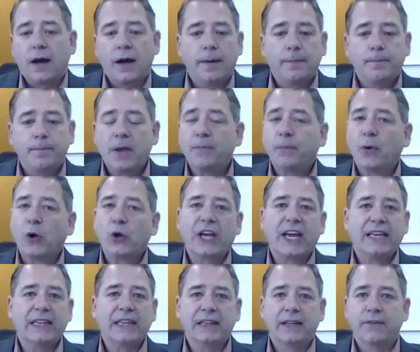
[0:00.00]
people
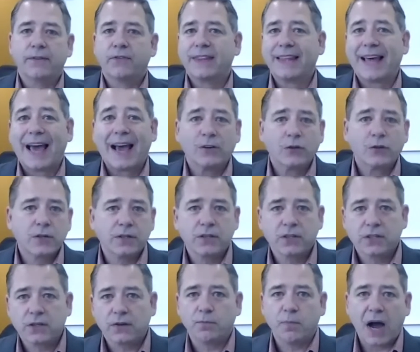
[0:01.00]
can live
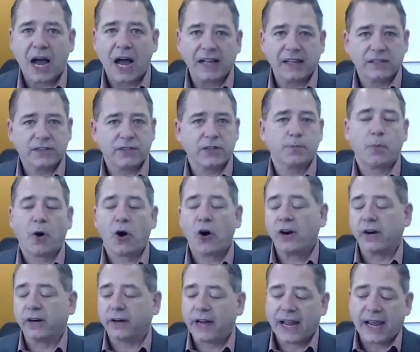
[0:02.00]
thousands of miles
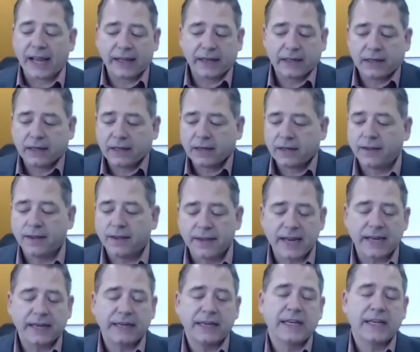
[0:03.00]
apart and
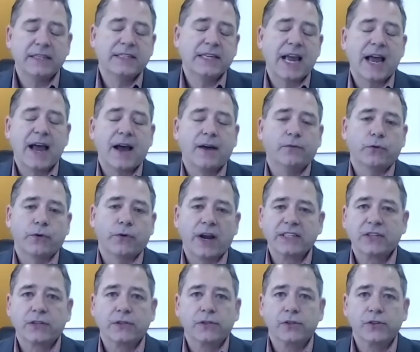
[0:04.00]
they need to have
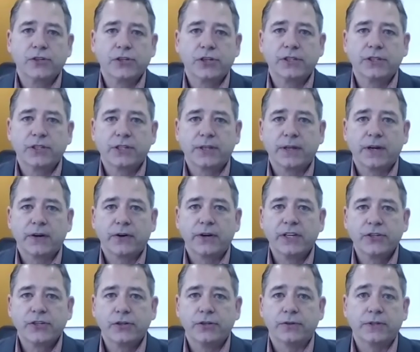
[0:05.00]
resolution to their
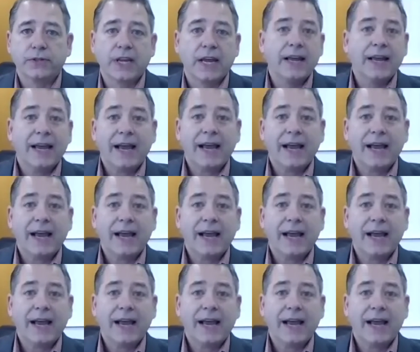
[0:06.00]
issues.